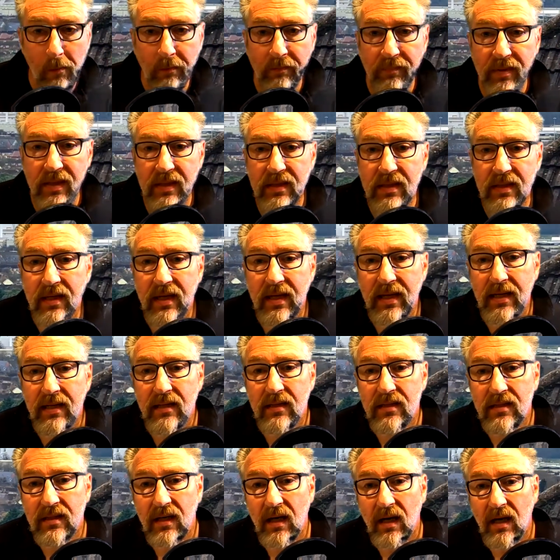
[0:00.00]
This
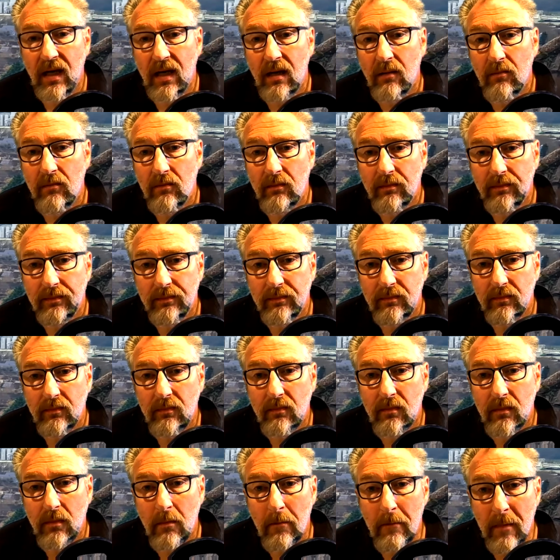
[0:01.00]
needs
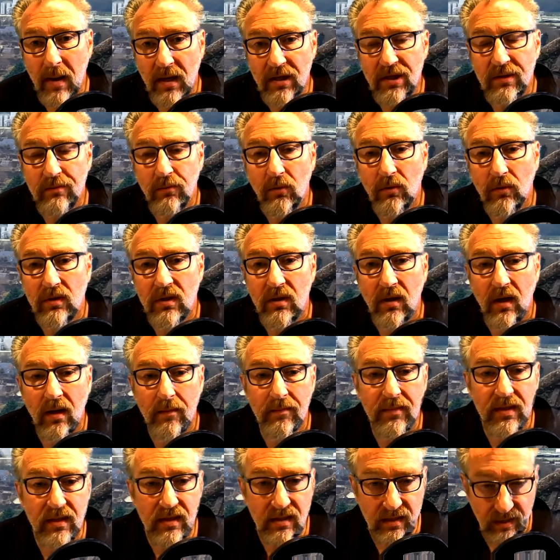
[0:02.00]
much more
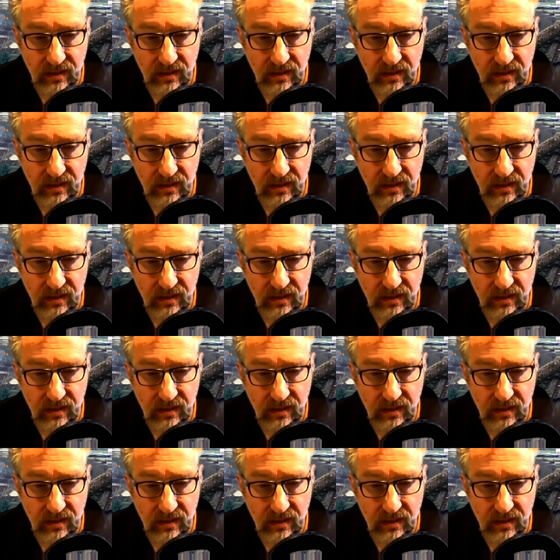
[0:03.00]
time. This